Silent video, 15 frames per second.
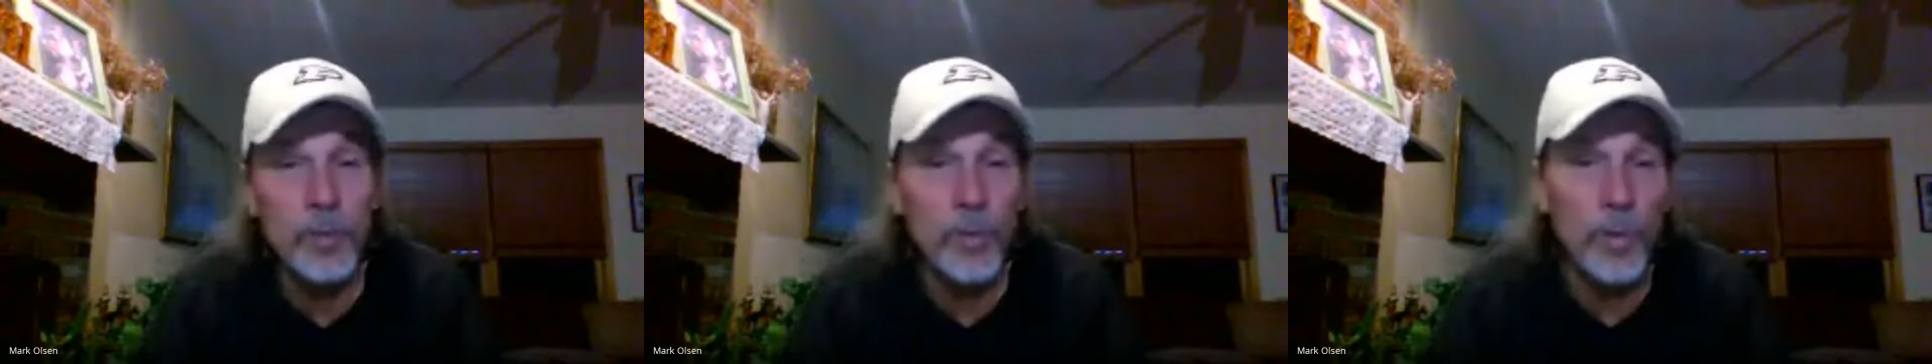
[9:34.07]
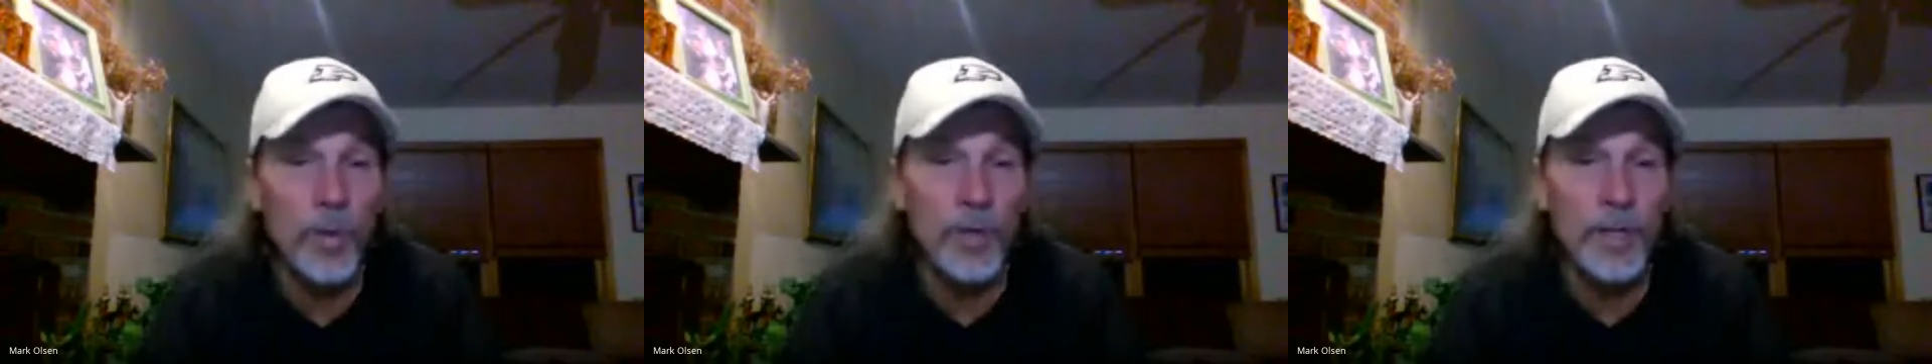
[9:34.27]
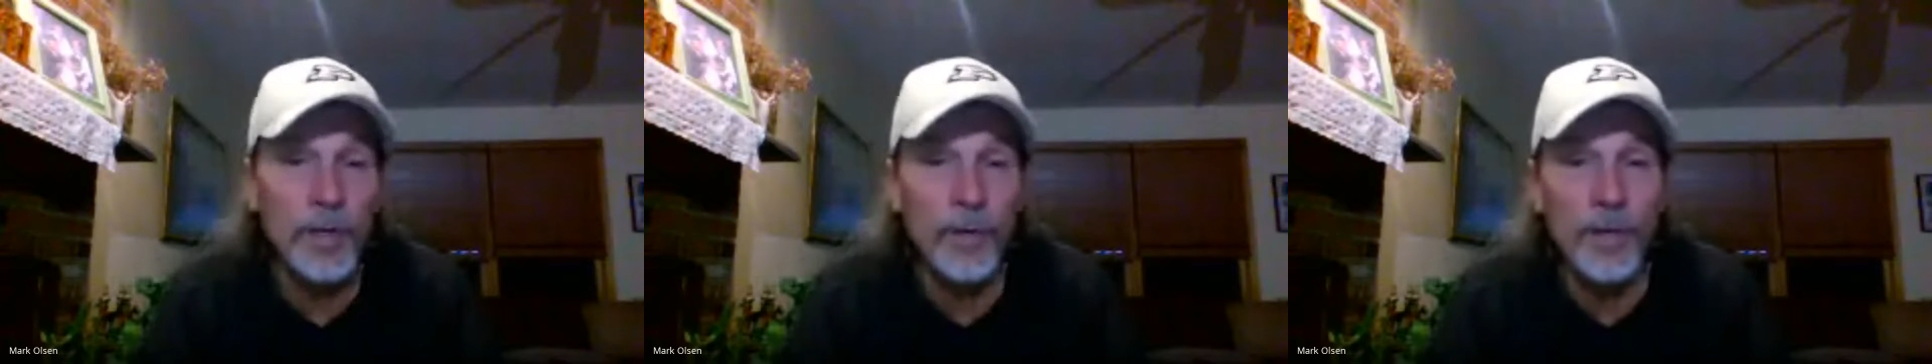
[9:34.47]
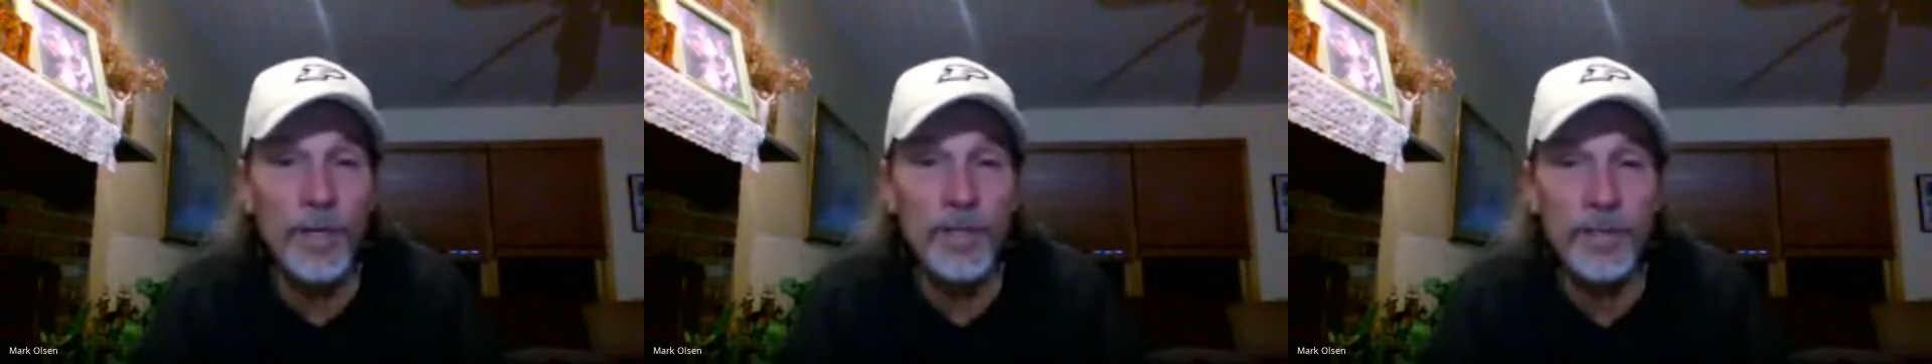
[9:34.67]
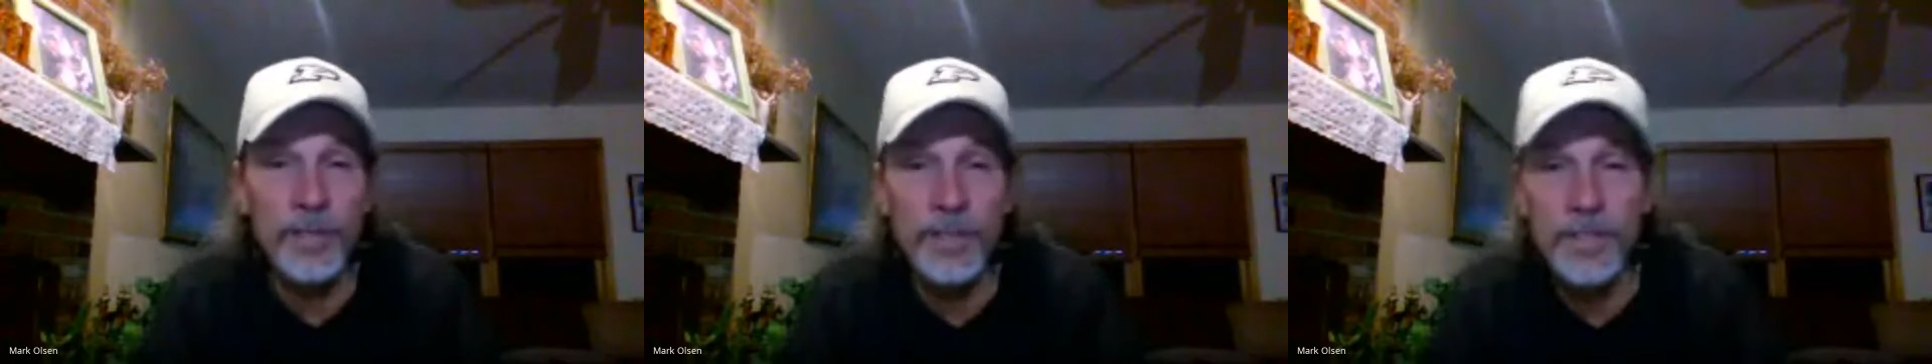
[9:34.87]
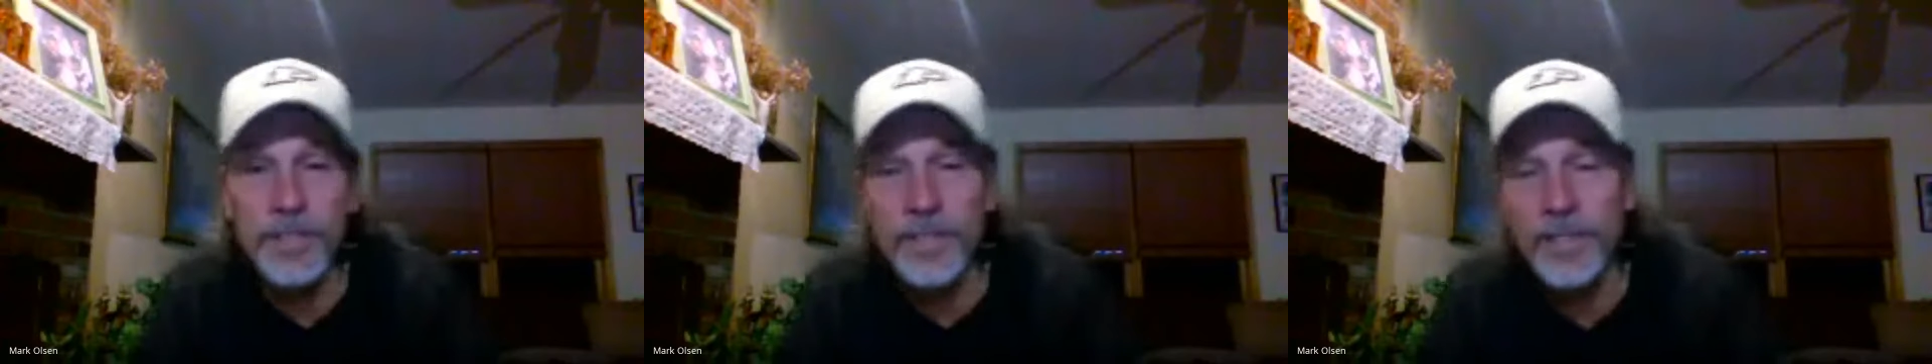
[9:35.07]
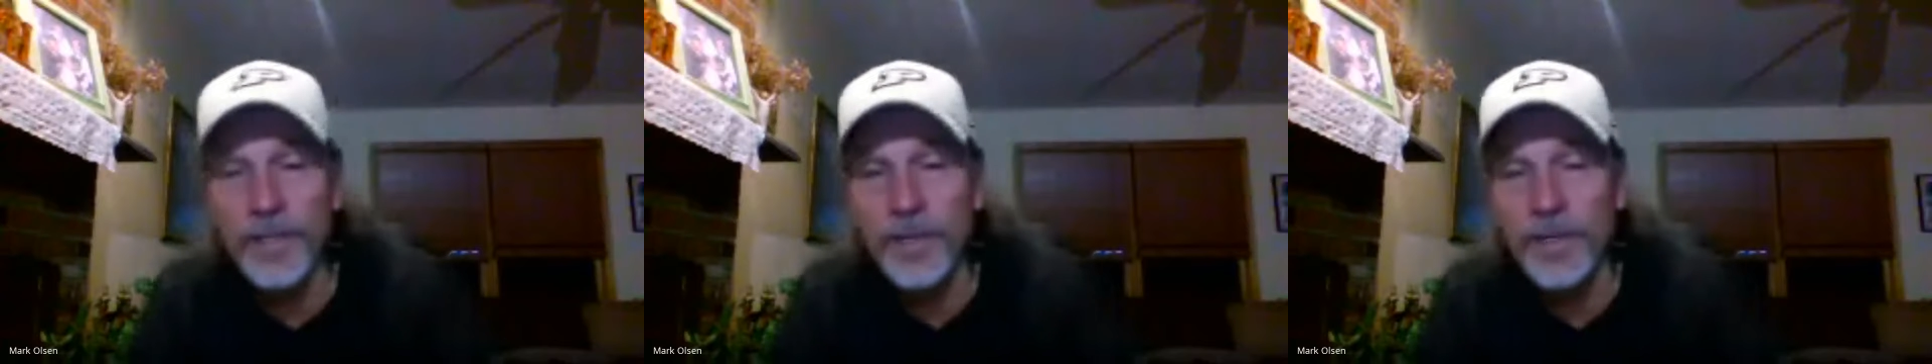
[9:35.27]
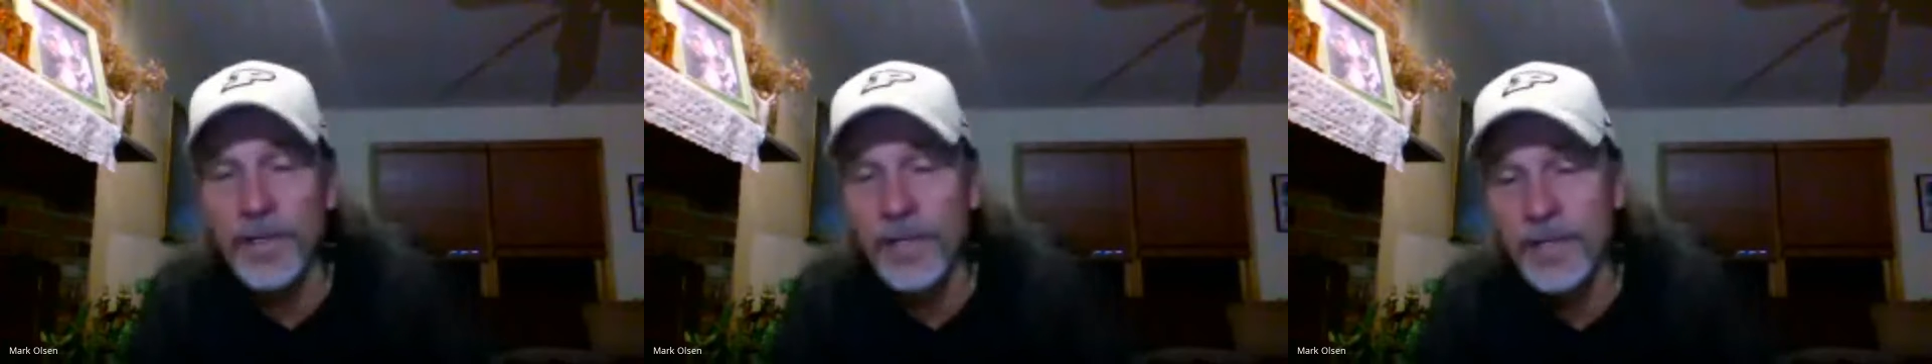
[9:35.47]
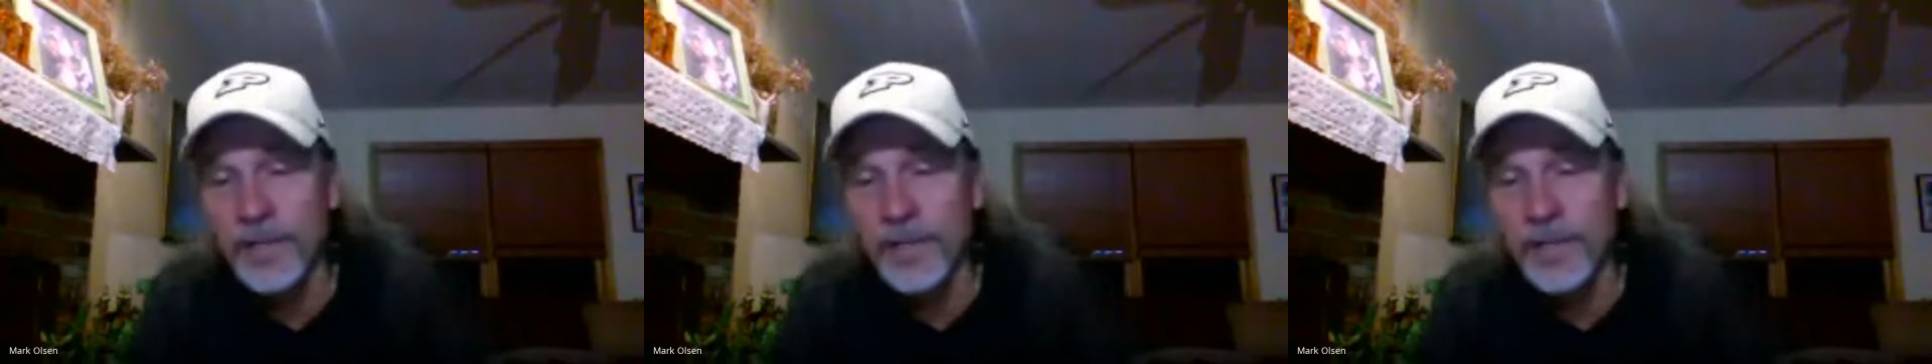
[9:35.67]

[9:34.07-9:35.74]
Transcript: Congratulations, Ariana,